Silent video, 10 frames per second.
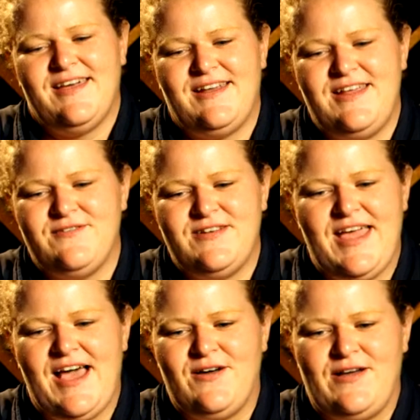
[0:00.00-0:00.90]
And even
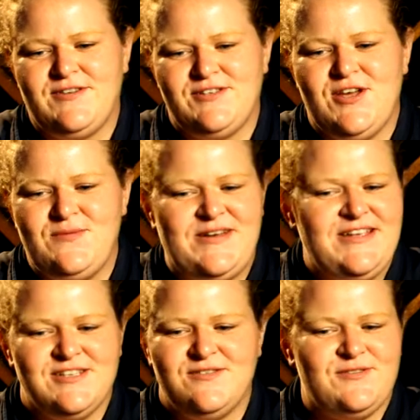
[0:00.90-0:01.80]
now, after so many
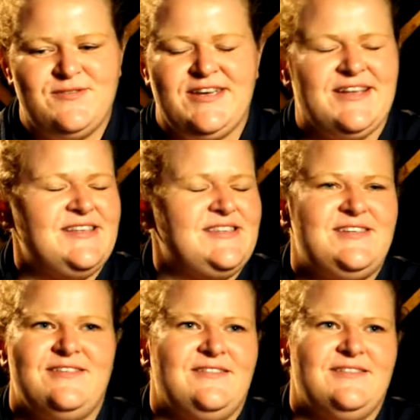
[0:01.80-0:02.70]
years of doing it, it
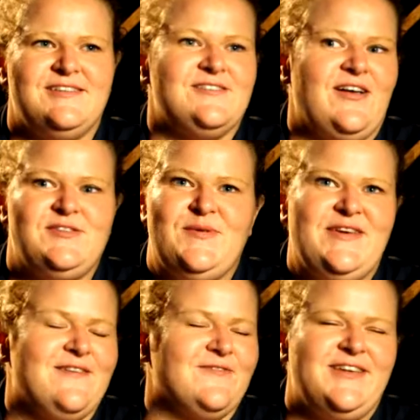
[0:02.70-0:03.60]
still excites me
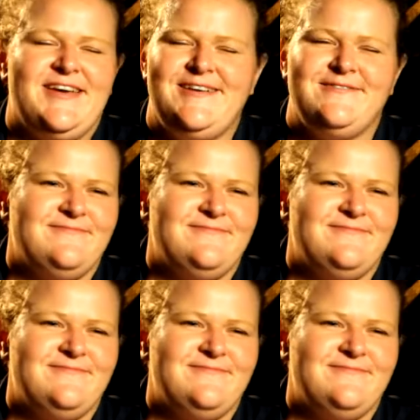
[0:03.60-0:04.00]
every day.